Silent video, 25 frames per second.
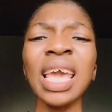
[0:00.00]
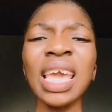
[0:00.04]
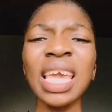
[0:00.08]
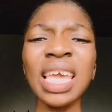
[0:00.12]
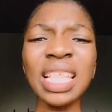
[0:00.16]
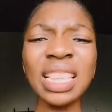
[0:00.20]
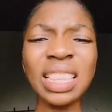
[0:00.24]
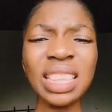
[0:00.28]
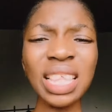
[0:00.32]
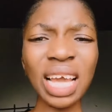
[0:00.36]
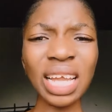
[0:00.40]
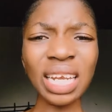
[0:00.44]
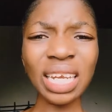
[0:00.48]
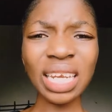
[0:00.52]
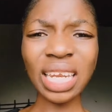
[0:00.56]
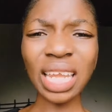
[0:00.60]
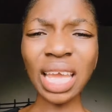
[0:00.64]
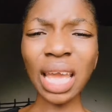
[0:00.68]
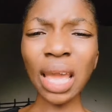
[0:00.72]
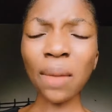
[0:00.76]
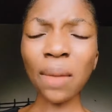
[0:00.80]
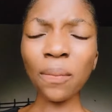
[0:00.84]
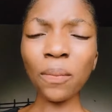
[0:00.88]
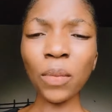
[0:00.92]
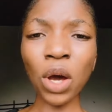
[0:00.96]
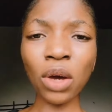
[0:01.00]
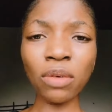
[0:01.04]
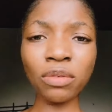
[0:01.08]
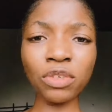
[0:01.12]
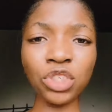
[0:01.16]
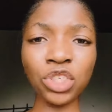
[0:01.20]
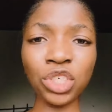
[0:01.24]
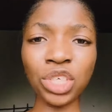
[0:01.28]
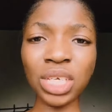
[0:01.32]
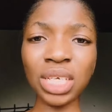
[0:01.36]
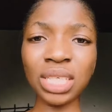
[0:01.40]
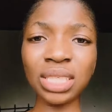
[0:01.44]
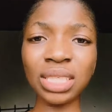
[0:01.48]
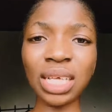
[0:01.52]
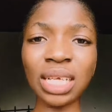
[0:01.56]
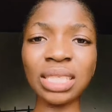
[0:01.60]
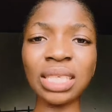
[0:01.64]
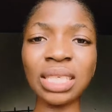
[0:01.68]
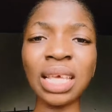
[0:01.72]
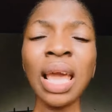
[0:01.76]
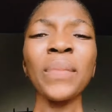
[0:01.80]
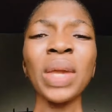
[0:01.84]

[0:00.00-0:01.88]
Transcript: In the name of Jesus.